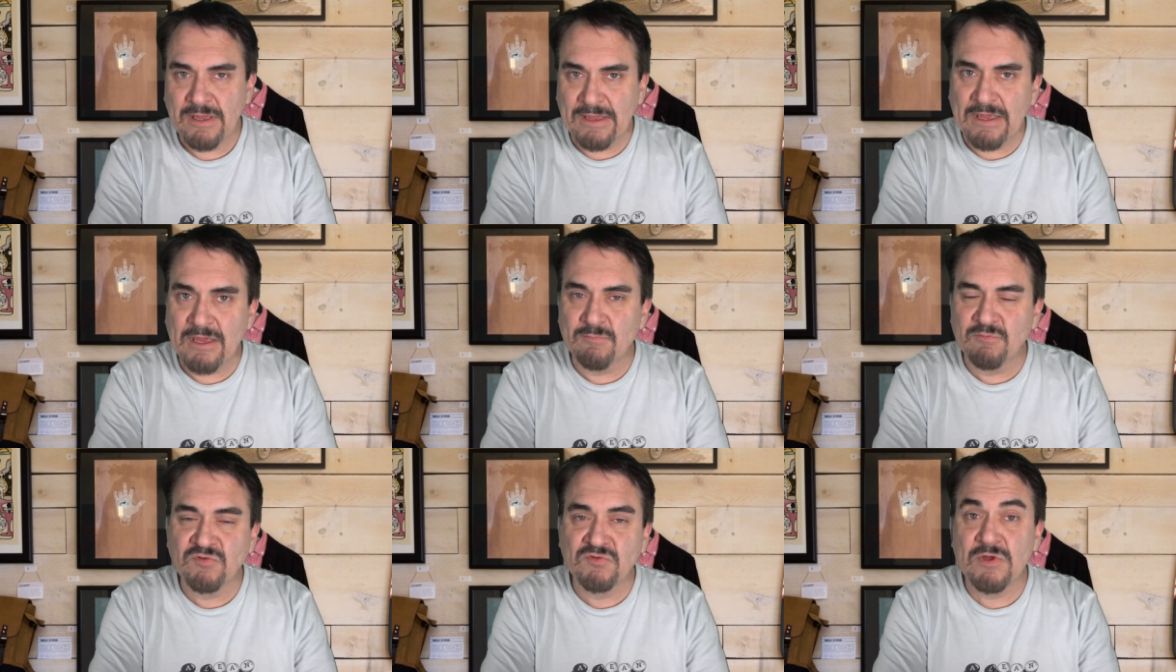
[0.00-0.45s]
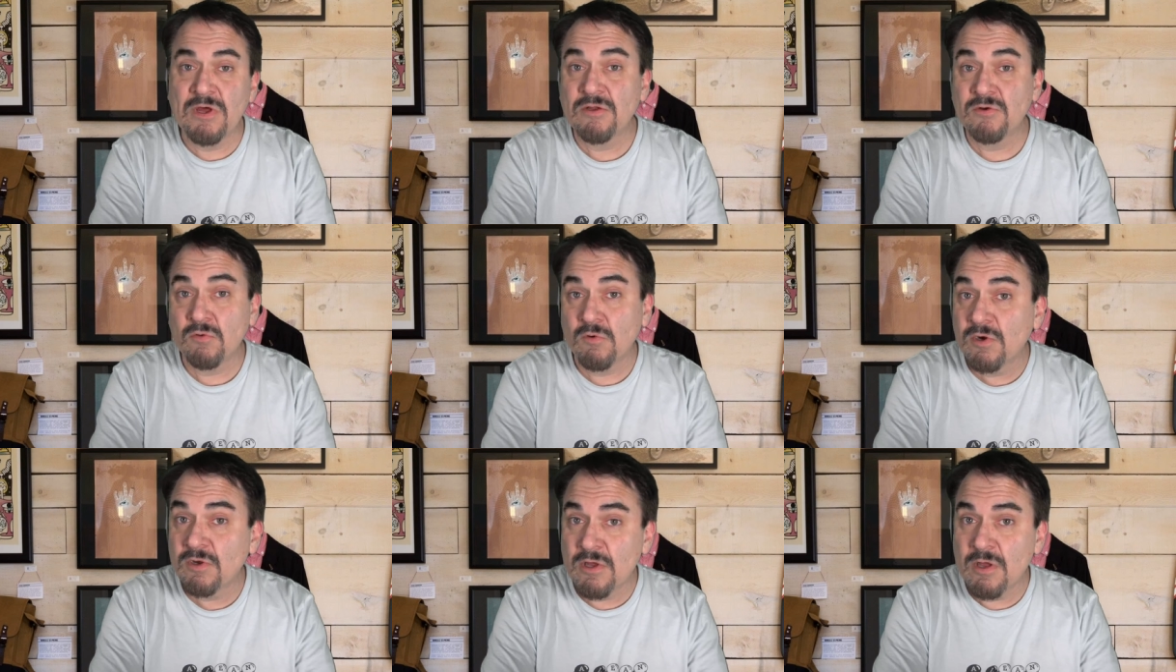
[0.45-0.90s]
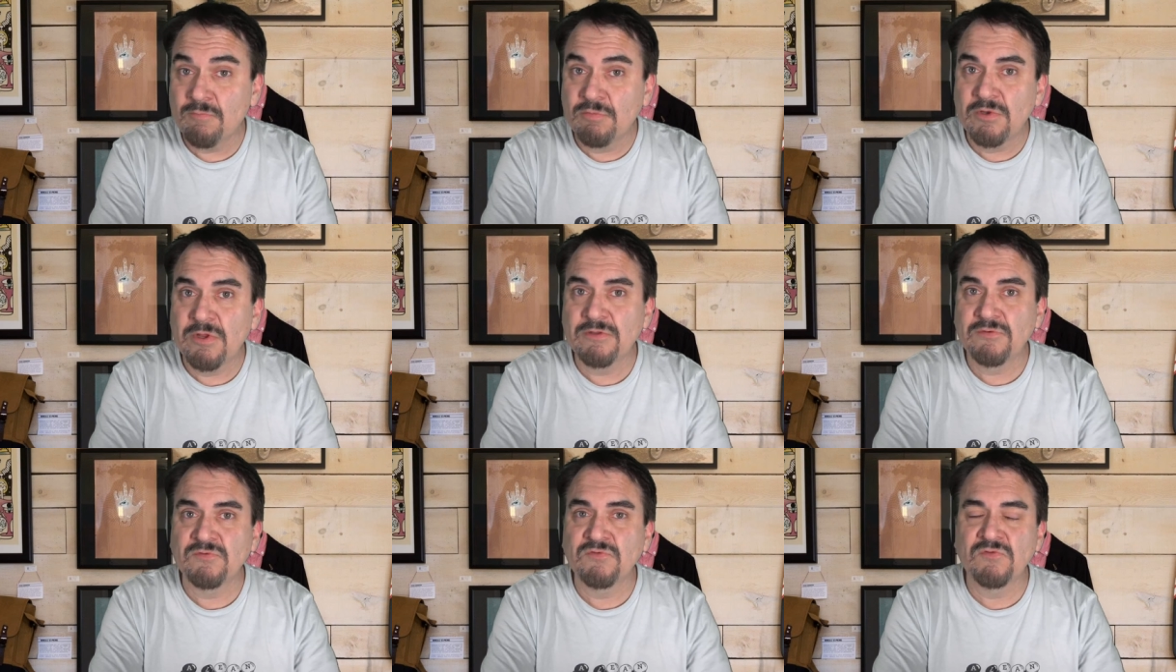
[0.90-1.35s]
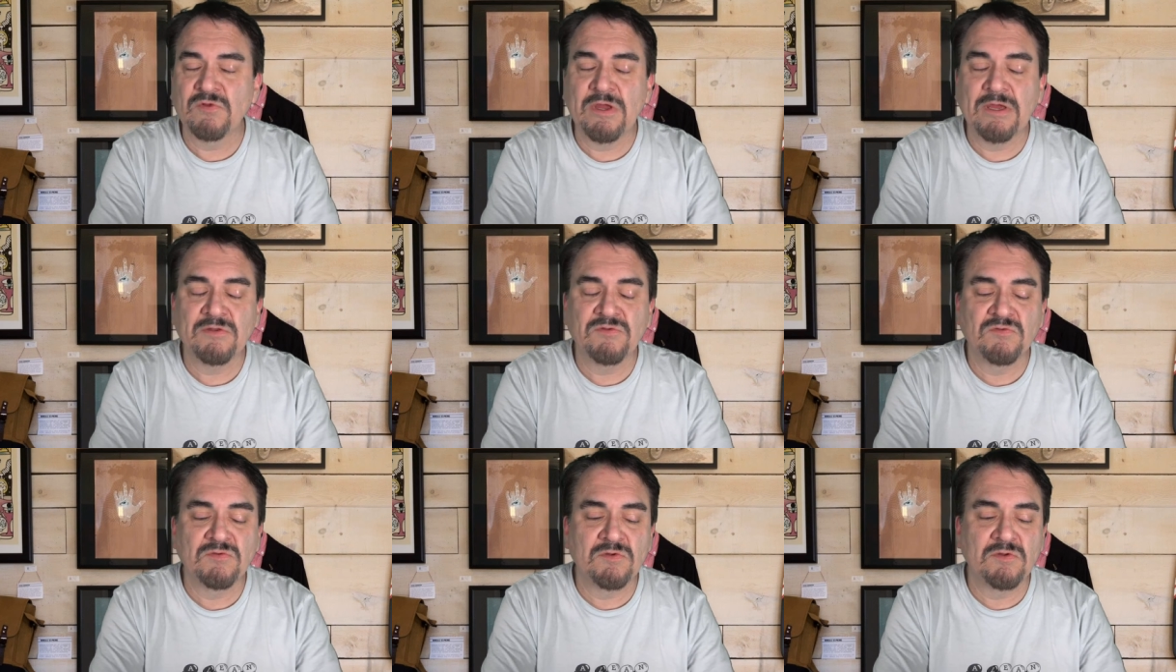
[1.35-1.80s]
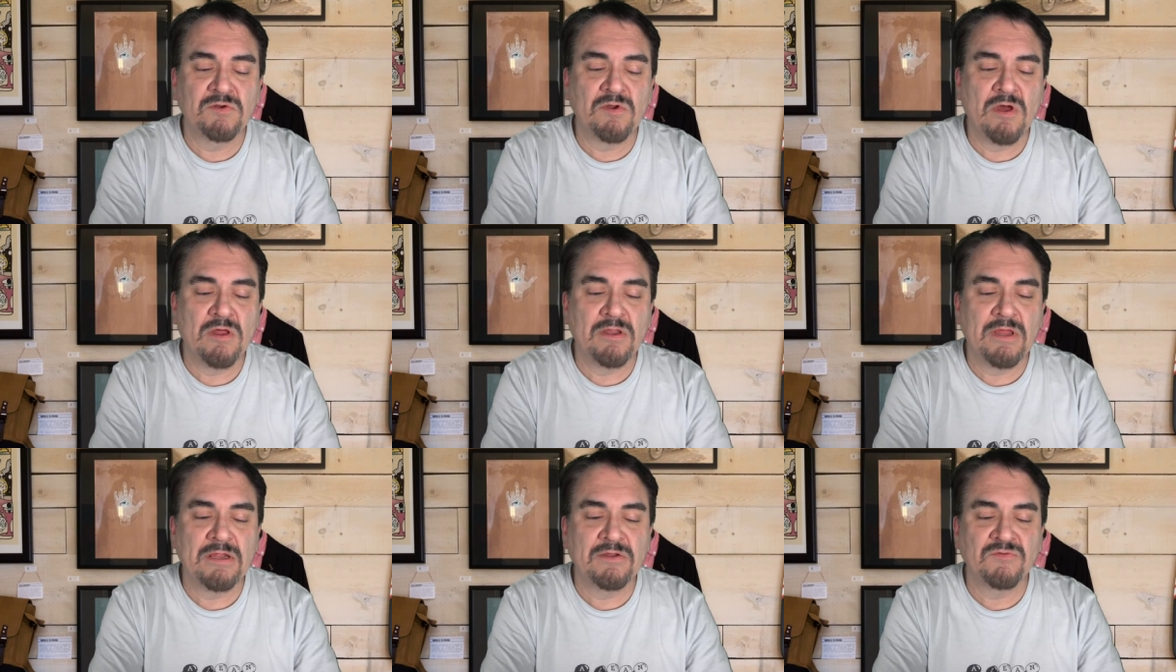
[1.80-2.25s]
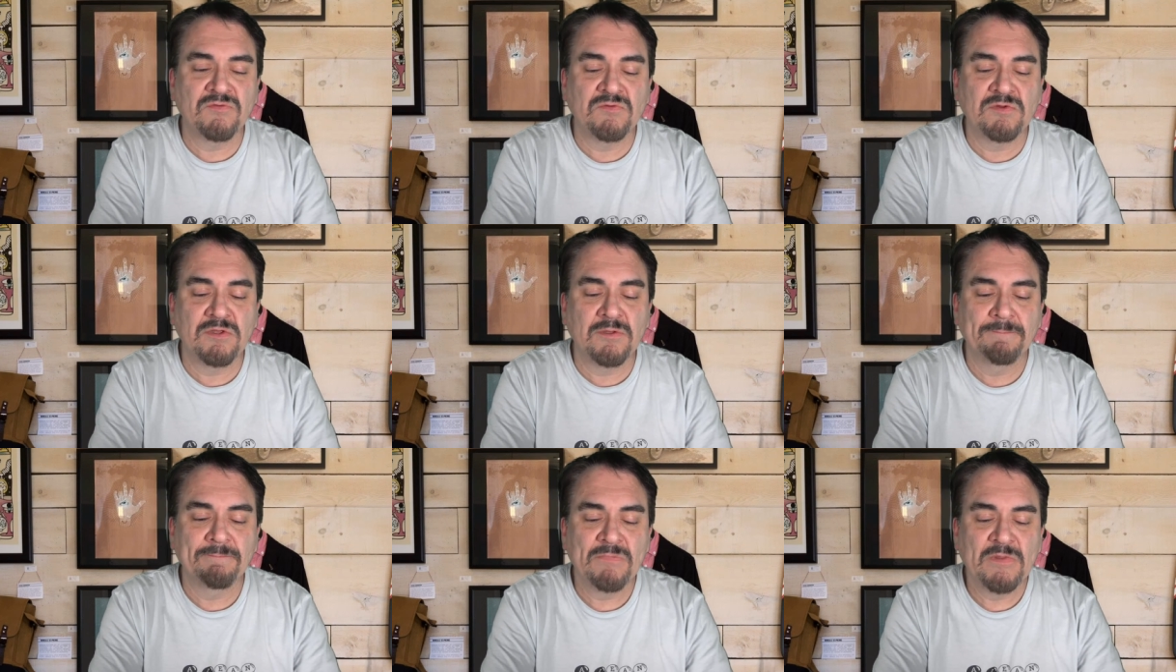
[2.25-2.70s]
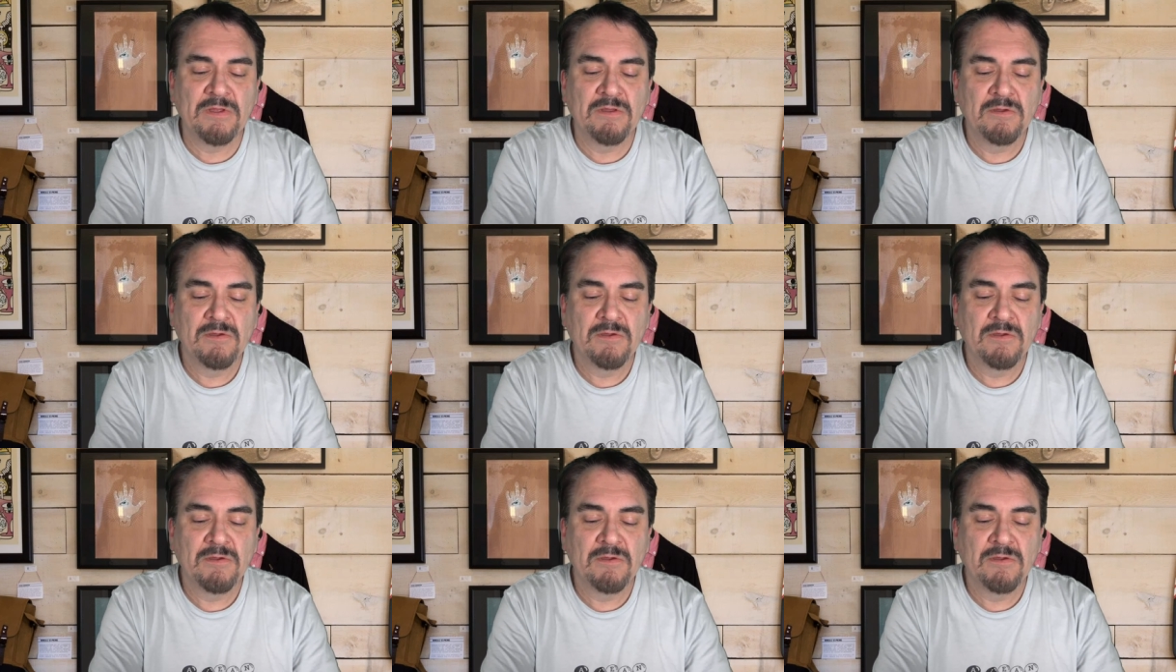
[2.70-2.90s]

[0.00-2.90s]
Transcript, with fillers: Amazon or a couple other sites, in all honesty.